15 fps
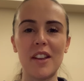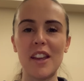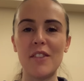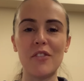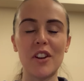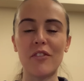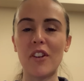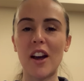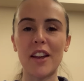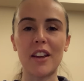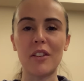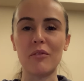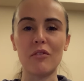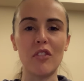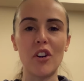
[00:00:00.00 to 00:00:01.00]
even if I
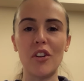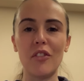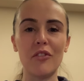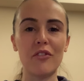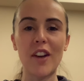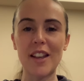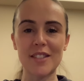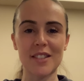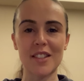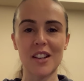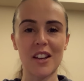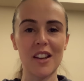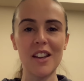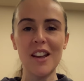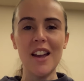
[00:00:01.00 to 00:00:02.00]
can run
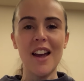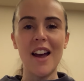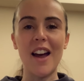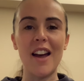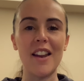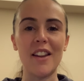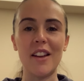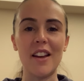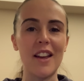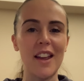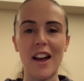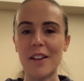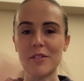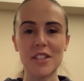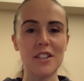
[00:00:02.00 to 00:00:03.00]
faster,
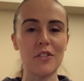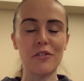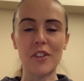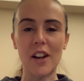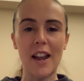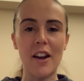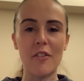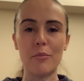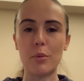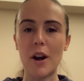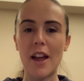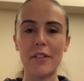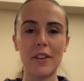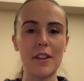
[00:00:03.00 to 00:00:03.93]
I still feel out of breath.